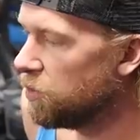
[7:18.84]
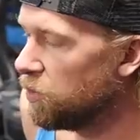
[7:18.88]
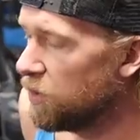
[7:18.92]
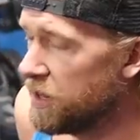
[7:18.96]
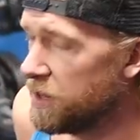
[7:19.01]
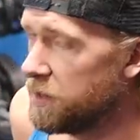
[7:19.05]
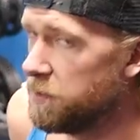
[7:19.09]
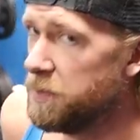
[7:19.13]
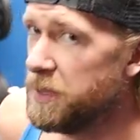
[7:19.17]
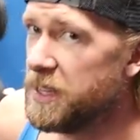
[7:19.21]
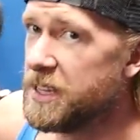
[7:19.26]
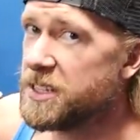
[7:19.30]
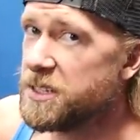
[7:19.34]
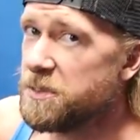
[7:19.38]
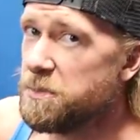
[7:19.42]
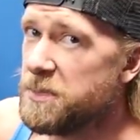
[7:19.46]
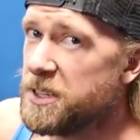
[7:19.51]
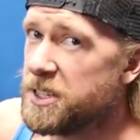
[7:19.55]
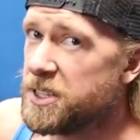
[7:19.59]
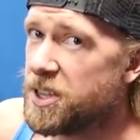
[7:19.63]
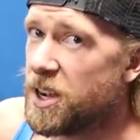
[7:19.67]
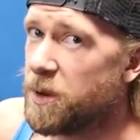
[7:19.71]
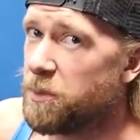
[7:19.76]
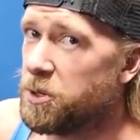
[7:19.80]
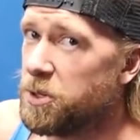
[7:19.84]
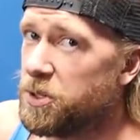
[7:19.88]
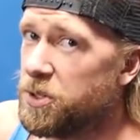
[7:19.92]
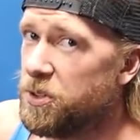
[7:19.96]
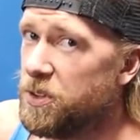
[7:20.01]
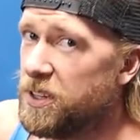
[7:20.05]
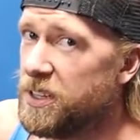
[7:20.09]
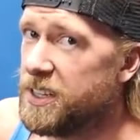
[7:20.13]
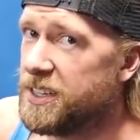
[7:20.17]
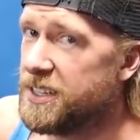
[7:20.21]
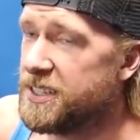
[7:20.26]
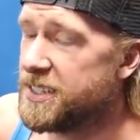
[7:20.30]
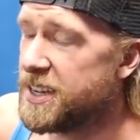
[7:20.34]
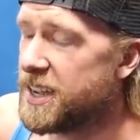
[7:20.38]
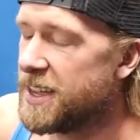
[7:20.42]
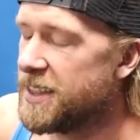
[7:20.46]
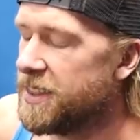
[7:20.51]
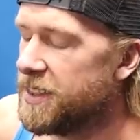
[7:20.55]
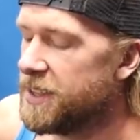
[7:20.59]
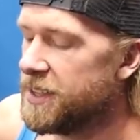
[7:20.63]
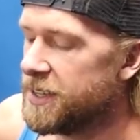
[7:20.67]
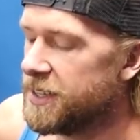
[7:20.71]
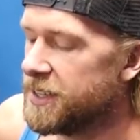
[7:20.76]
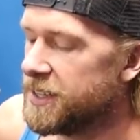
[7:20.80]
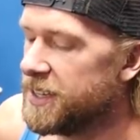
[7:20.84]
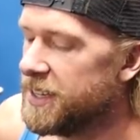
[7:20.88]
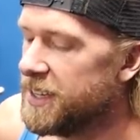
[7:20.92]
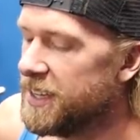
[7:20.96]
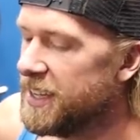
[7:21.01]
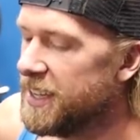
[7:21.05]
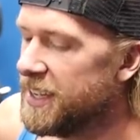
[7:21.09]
One of the biggest missed opportunities, I think,